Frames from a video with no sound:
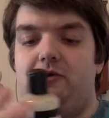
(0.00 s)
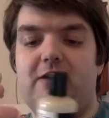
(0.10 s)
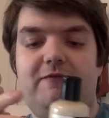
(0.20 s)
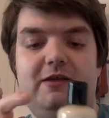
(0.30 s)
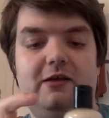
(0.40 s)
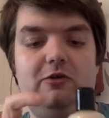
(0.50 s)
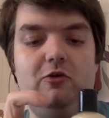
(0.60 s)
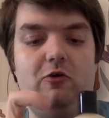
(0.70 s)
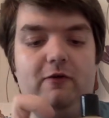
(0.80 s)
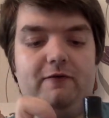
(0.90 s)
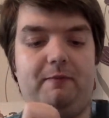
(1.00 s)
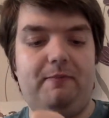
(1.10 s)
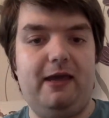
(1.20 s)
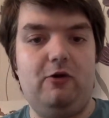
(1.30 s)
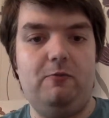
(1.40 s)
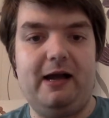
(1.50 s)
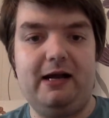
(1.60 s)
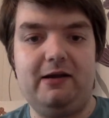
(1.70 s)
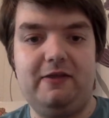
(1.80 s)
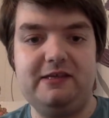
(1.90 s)
if you didn't know, if you peel
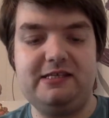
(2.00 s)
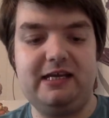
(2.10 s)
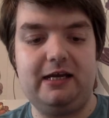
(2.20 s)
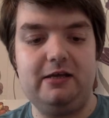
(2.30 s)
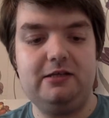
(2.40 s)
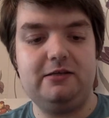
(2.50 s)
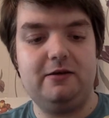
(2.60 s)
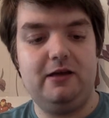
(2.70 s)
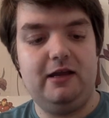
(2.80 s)
back the stickers,